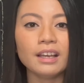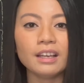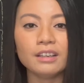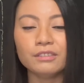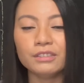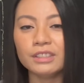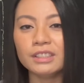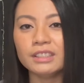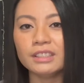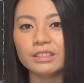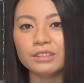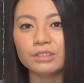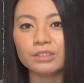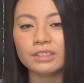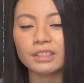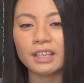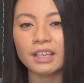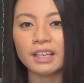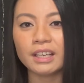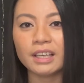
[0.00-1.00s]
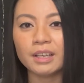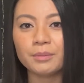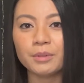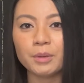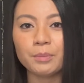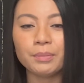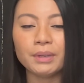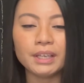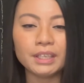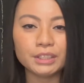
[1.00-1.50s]
every single time a
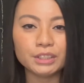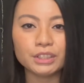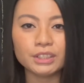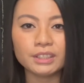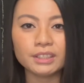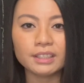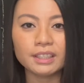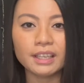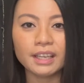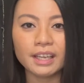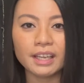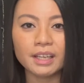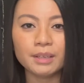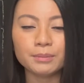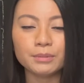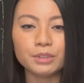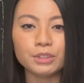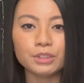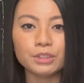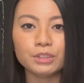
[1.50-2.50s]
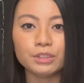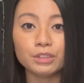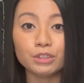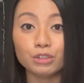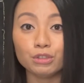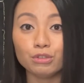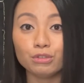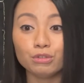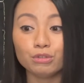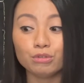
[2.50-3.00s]
patient came
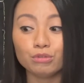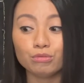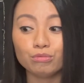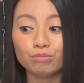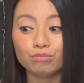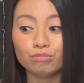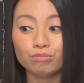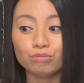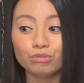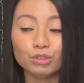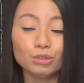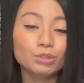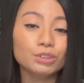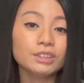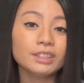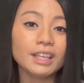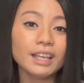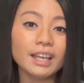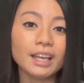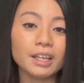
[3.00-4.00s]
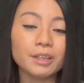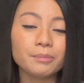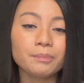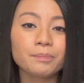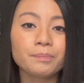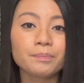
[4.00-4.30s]
to do a scan.